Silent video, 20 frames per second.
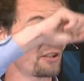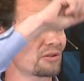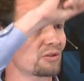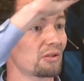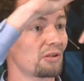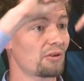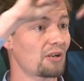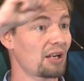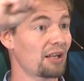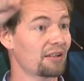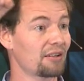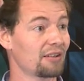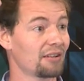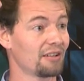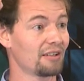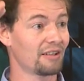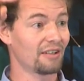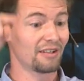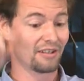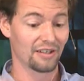it could look like?
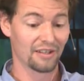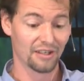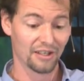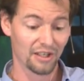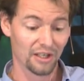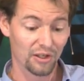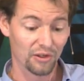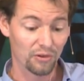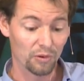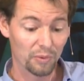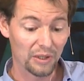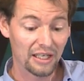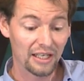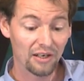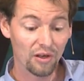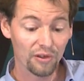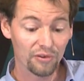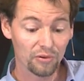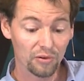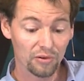So we can
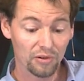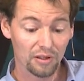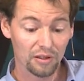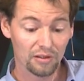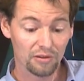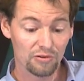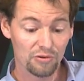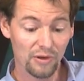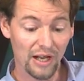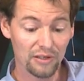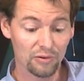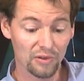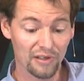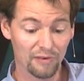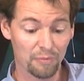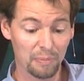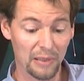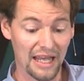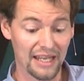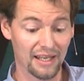also try to
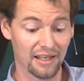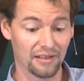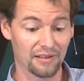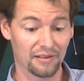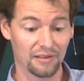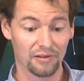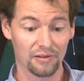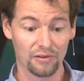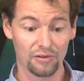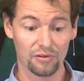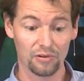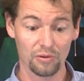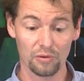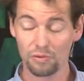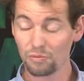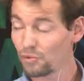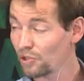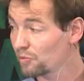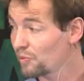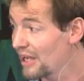display it. So
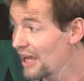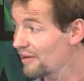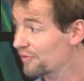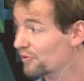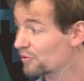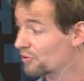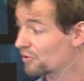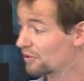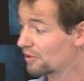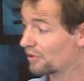what we have to